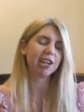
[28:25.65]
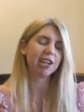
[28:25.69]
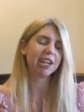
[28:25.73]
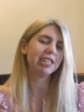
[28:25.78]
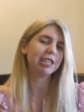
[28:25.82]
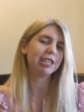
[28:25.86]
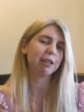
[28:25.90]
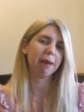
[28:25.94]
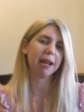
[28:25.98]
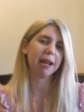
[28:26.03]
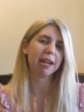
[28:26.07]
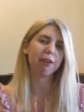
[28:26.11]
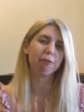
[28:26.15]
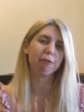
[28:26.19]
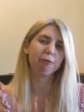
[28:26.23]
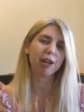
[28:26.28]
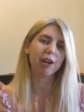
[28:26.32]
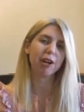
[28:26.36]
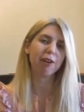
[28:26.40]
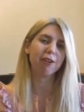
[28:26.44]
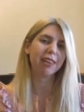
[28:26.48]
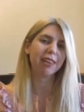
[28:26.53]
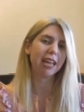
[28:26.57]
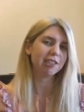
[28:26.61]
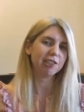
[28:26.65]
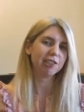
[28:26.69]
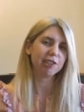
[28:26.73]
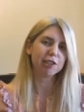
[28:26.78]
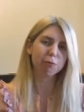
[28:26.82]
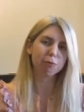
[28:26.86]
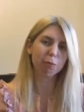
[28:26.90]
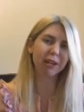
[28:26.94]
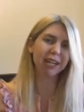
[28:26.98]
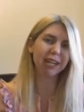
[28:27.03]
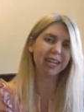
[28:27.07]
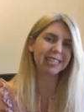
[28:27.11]
change in my career. And that's
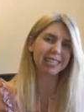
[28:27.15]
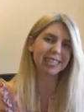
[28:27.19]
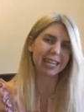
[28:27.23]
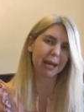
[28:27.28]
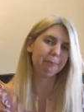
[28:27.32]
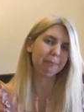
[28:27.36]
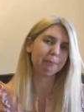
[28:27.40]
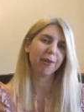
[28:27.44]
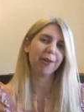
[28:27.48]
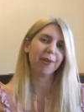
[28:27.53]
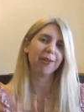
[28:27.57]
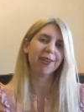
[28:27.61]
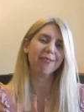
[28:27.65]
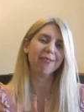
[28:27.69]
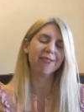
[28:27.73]
just one example.